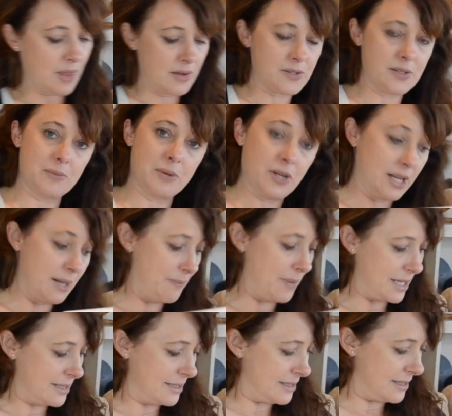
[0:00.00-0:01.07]
So I'm going to get
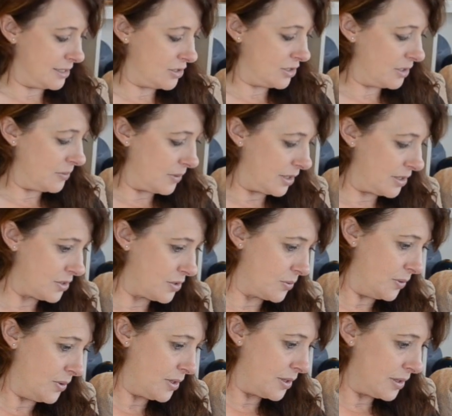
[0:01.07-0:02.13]
back to stitching while I
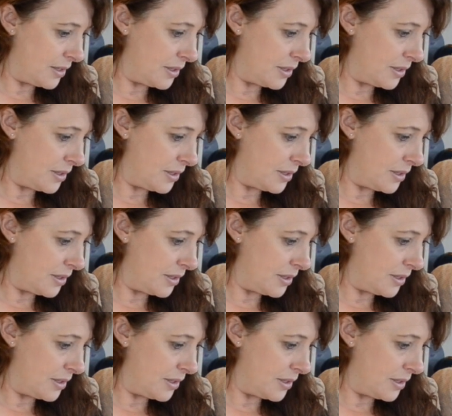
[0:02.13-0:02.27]
talk.